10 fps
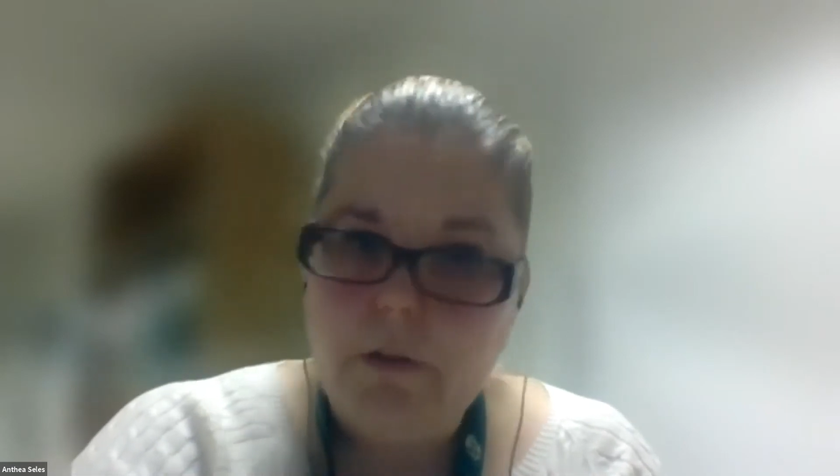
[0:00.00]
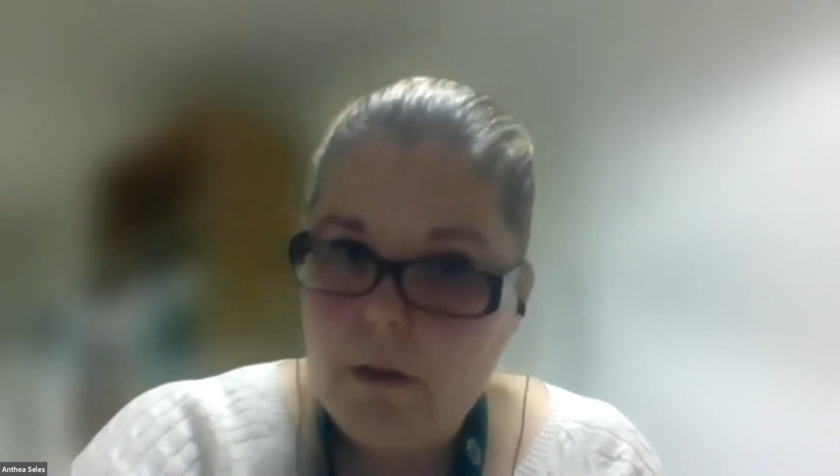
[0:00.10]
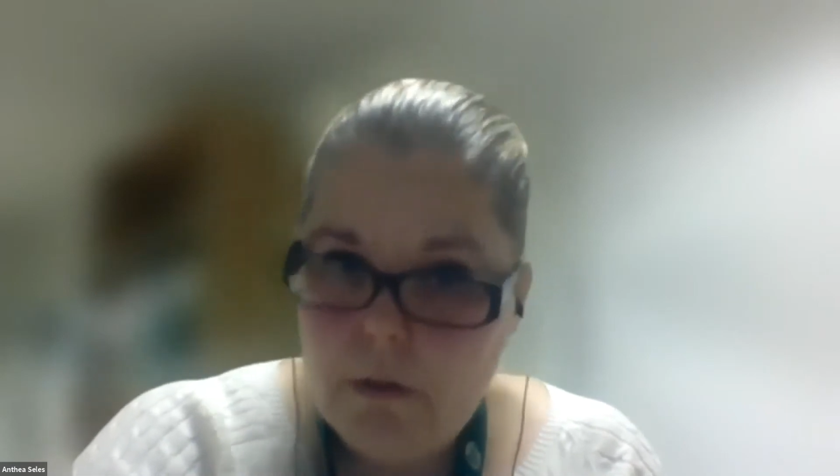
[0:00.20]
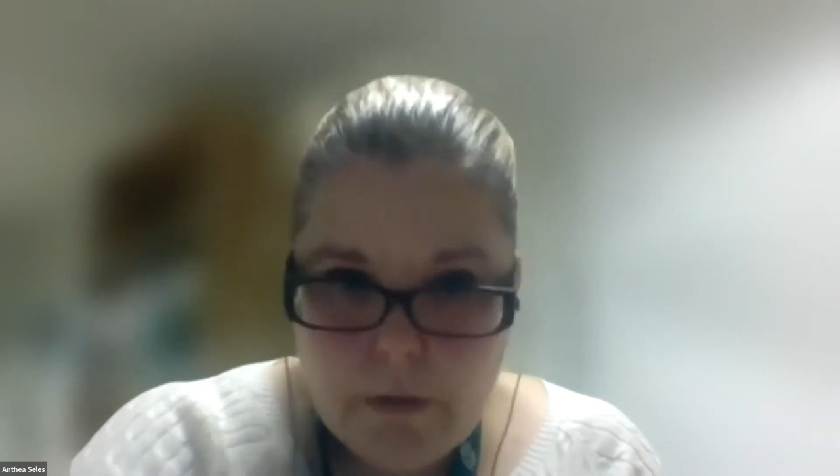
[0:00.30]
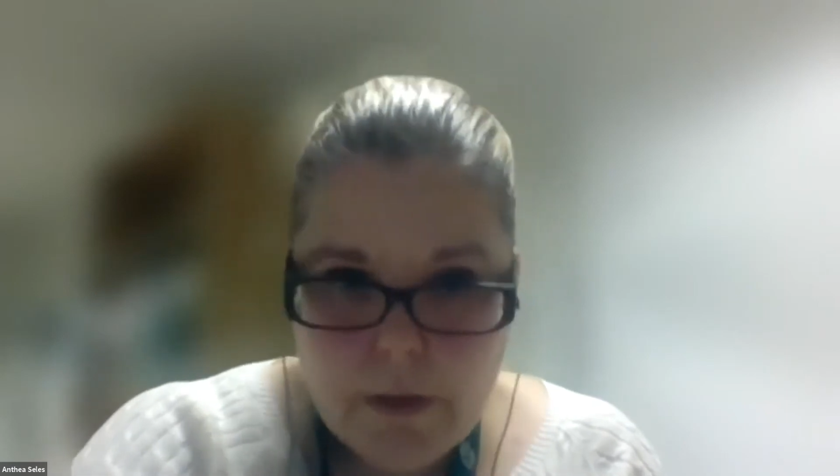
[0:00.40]

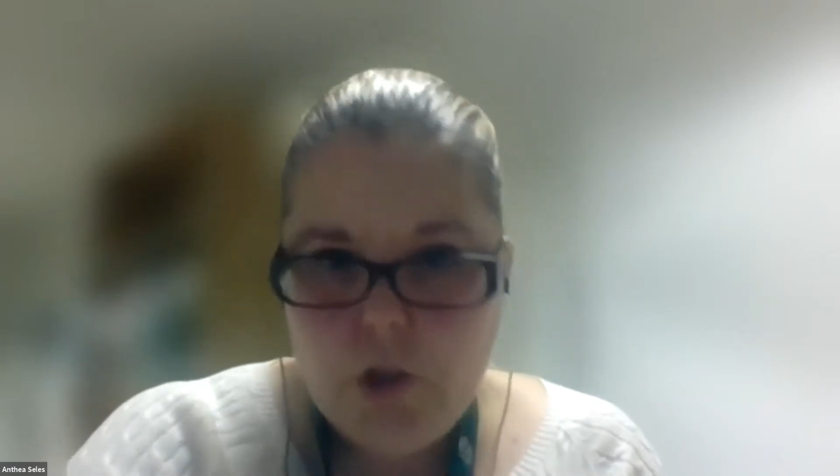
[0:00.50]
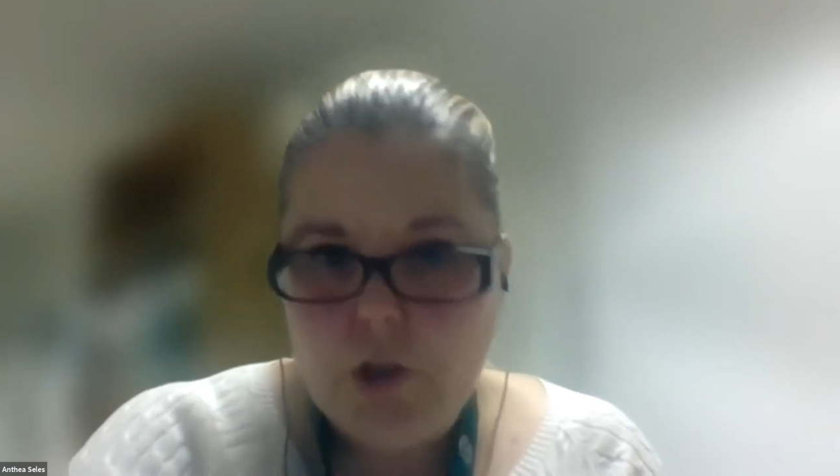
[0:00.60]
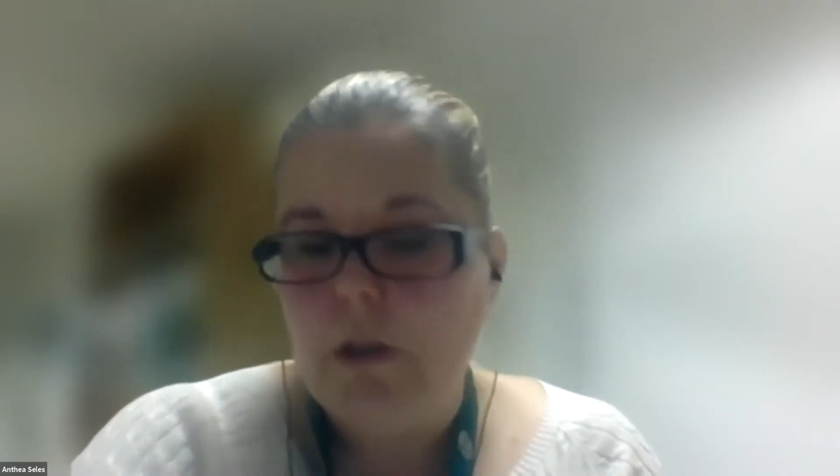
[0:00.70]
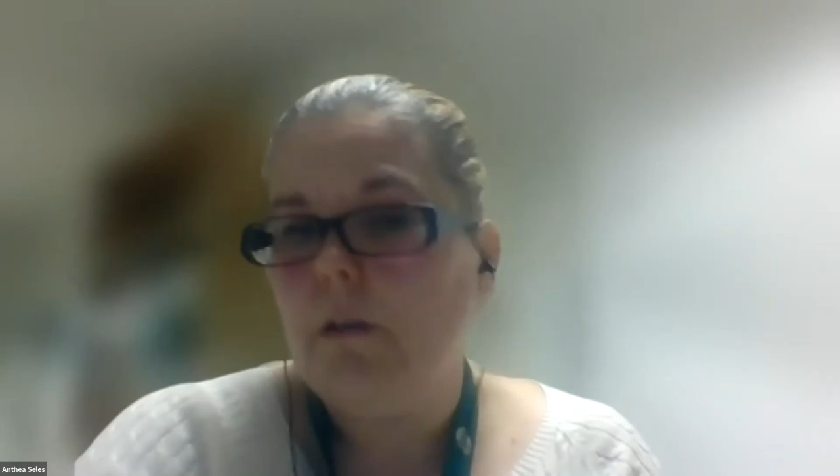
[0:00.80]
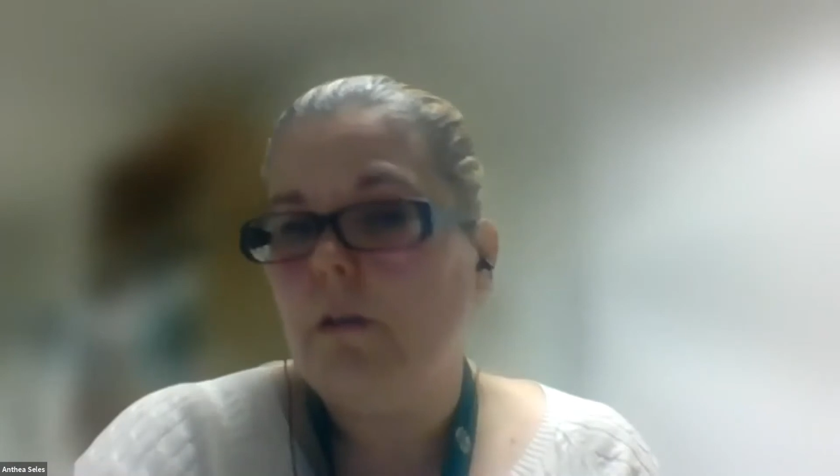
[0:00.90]

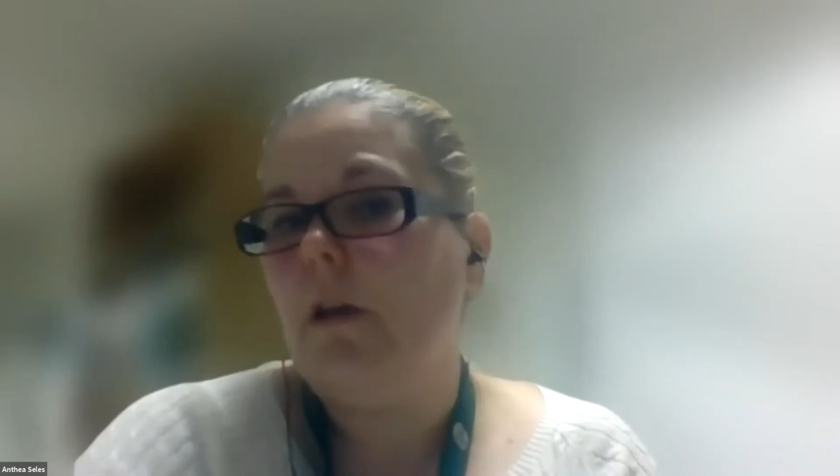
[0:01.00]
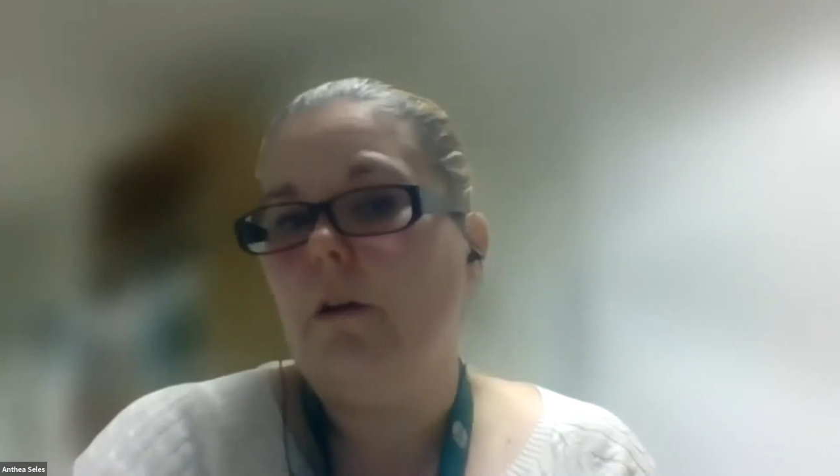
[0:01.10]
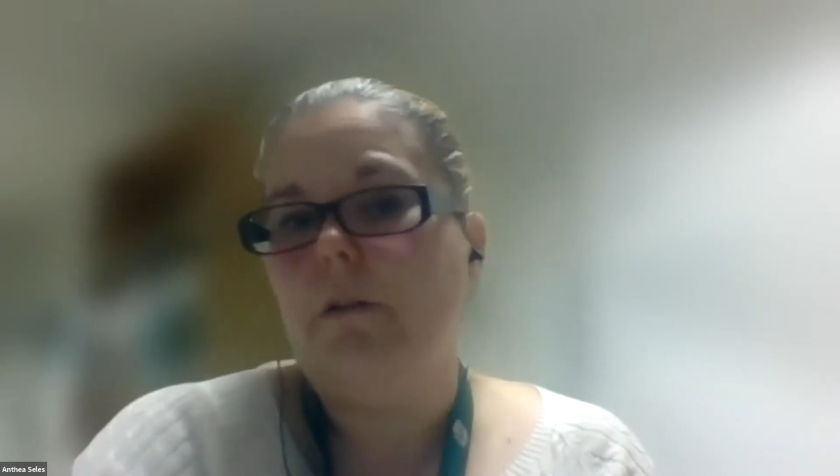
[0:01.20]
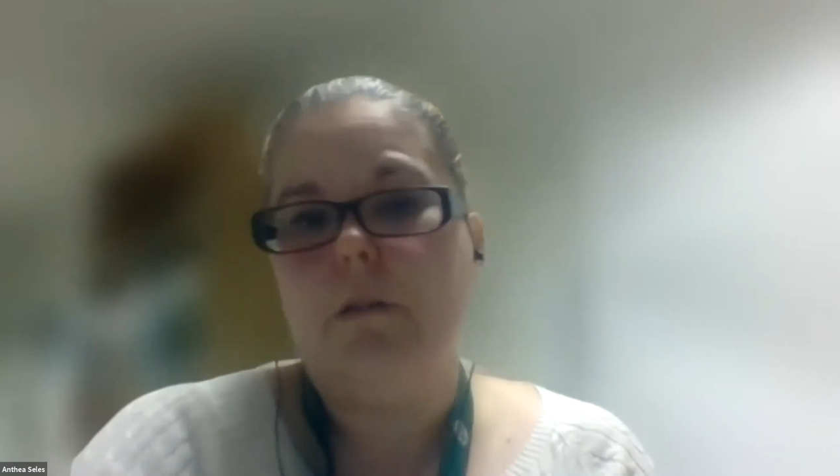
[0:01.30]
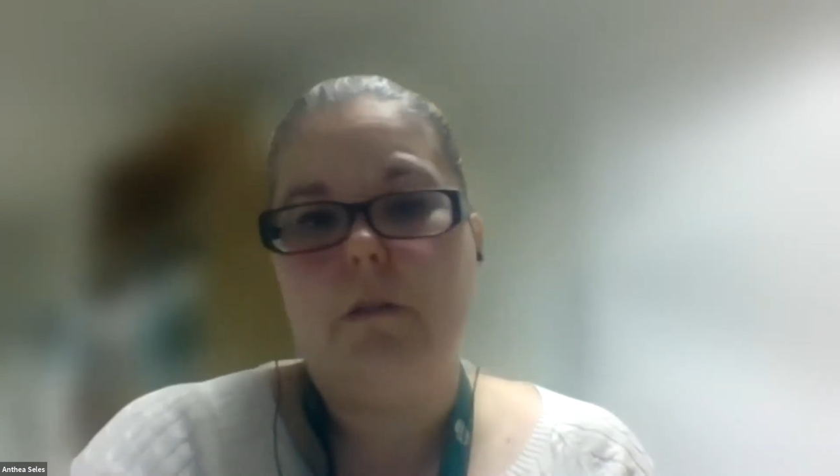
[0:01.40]
Declaration,
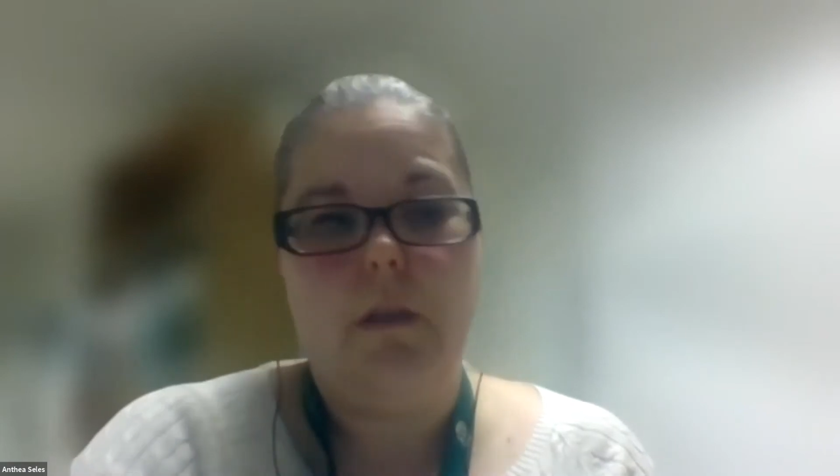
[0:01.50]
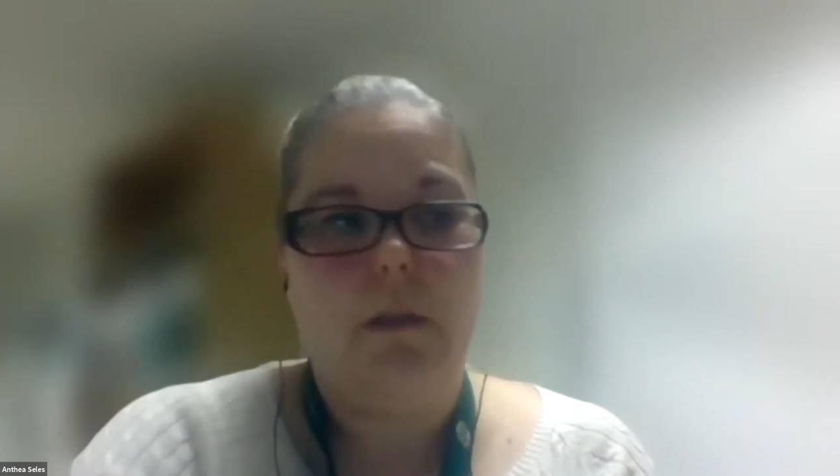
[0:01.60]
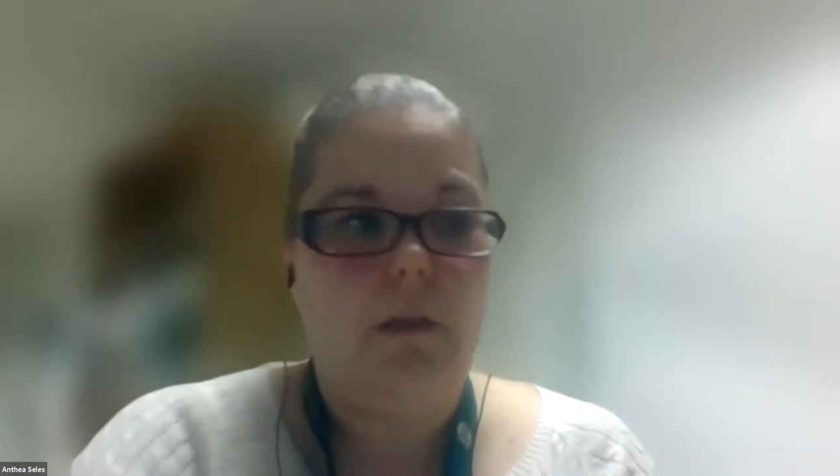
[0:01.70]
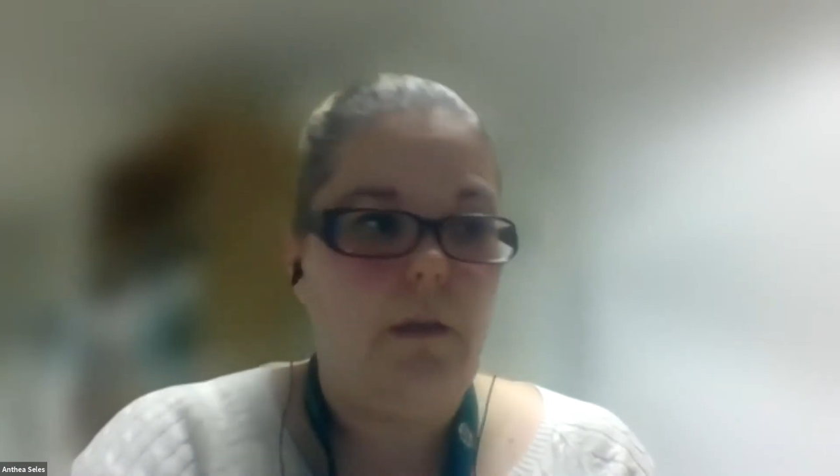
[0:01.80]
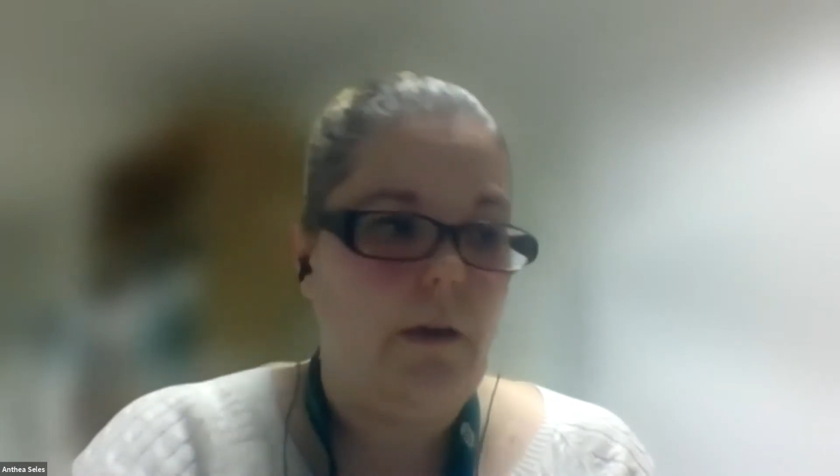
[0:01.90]
there's
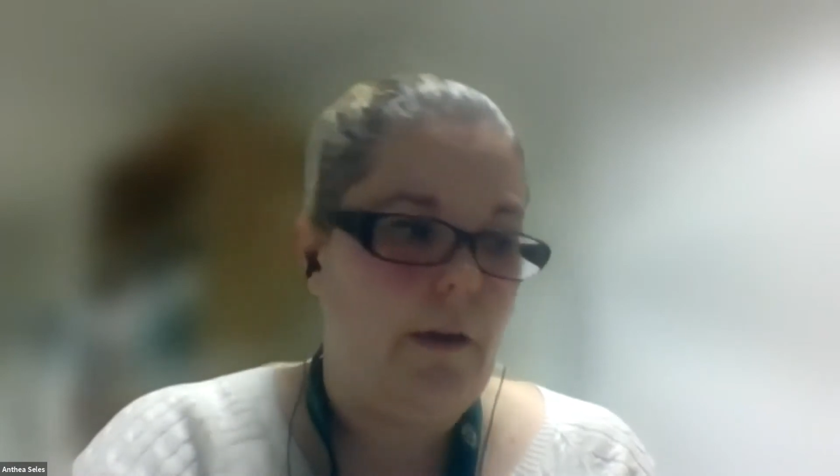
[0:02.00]
the